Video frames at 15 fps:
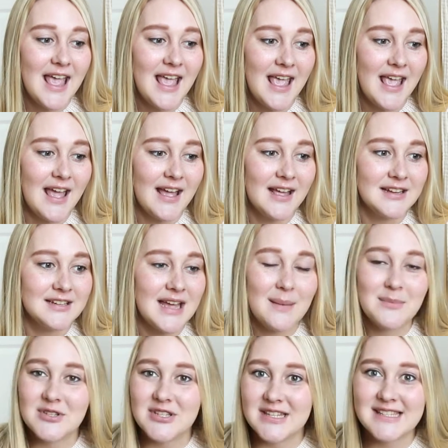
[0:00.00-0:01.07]
And
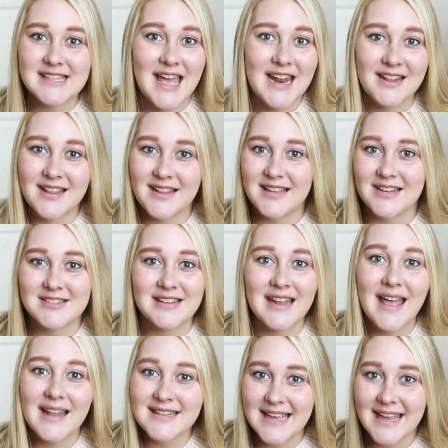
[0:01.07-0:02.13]
I'm just excited that there's an
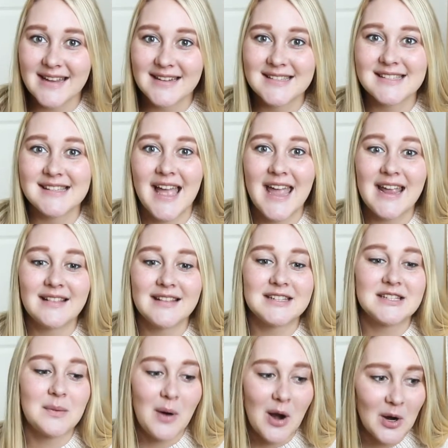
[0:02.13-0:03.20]
end date in sight, that
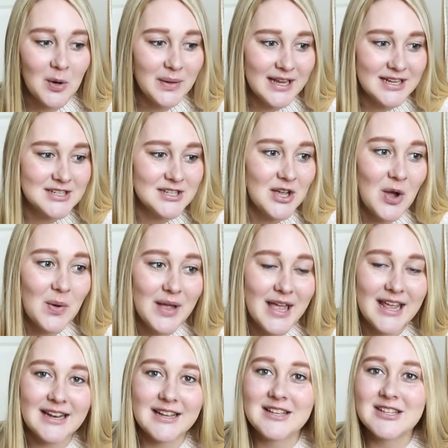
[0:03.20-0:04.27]
tomorrow we get to go
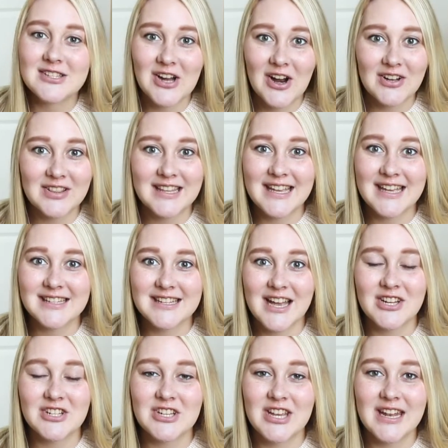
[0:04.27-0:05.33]
in, start the
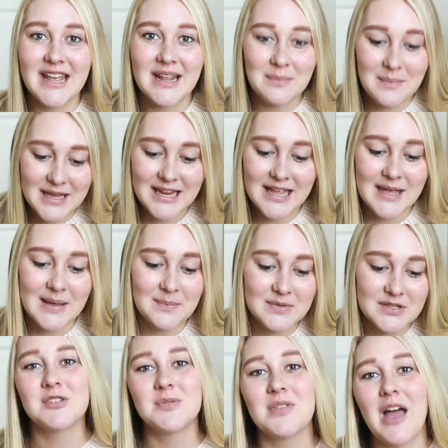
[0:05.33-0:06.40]
induction, and meet
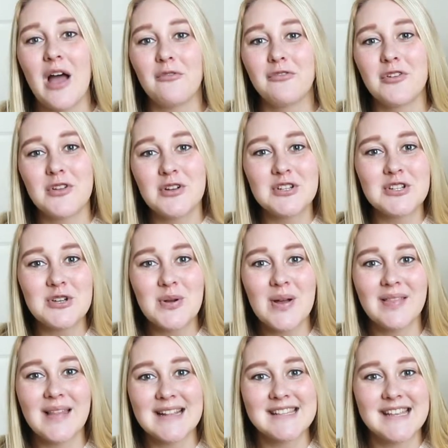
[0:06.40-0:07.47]
him. So without further ado,
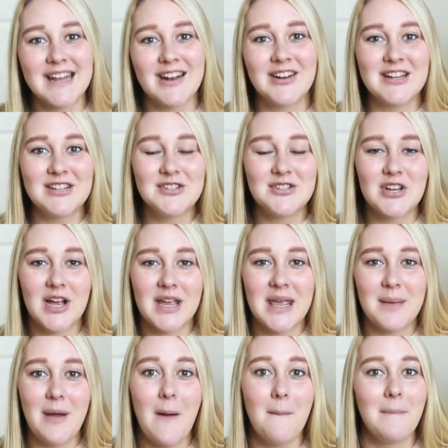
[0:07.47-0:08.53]
let's get on into
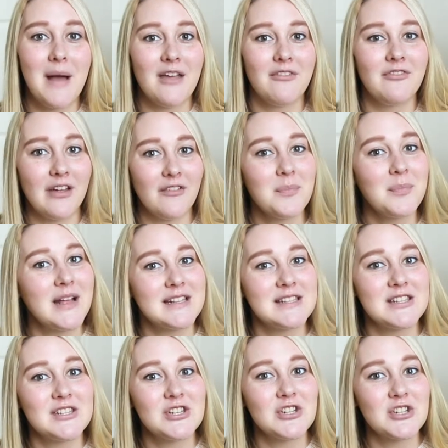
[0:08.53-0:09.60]
talking about my favorite
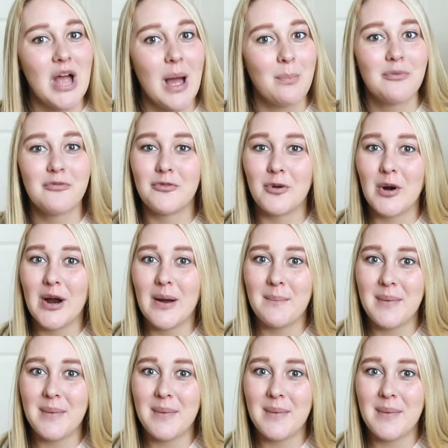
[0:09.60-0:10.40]
places to shop for